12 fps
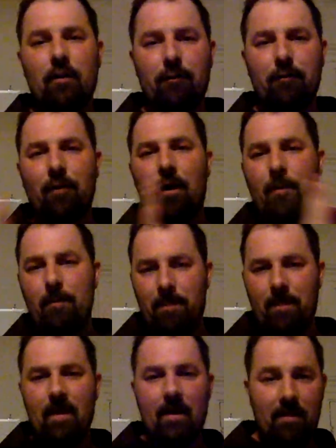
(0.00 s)
from
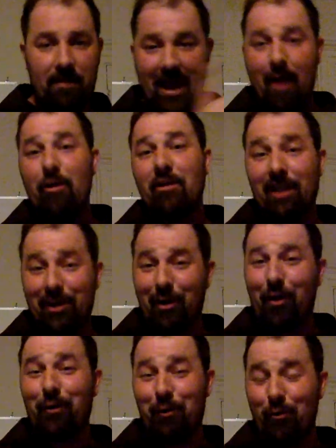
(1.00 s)
the Eric
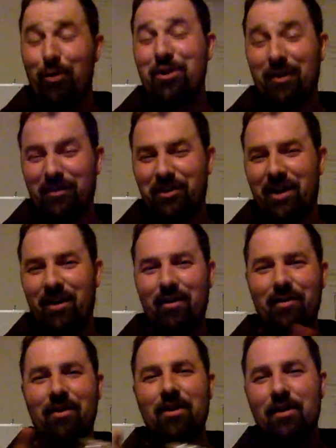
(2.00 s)
Lenhart who wouldn't have
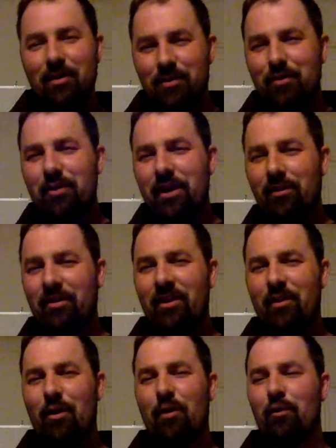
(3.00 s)
shared to the Eric
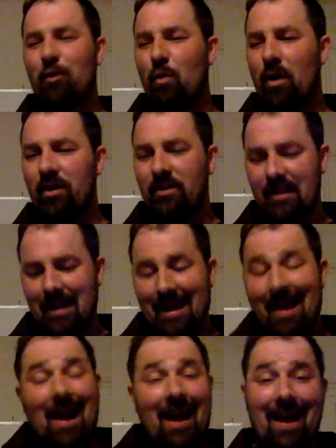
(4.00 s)
Lenhart who was.
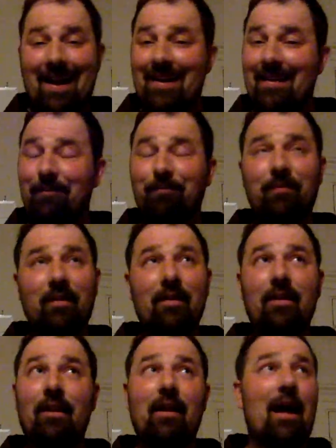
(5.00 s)
And
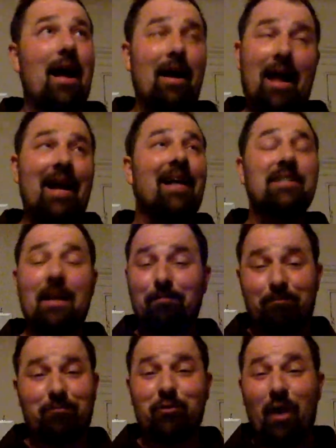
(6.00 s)
I guess
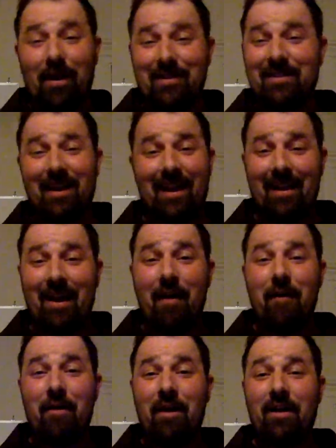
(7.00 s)
I'm trying to say
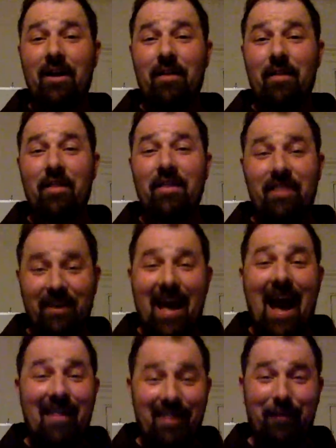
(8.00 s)
the
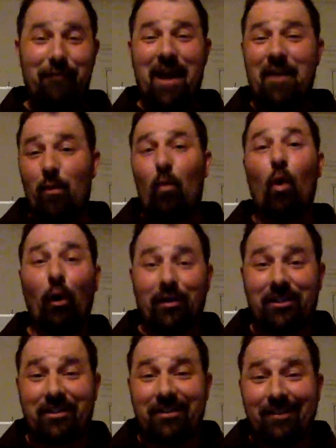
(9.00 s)
Catholic faith
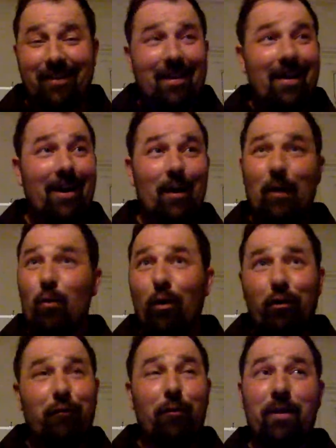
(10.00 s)
works. It
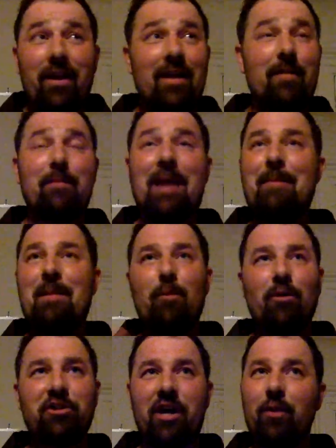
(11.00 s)
worked for me. It made me
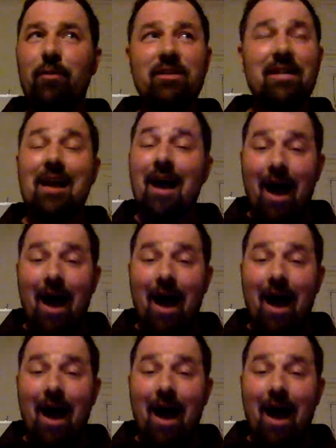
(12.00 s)
more generous.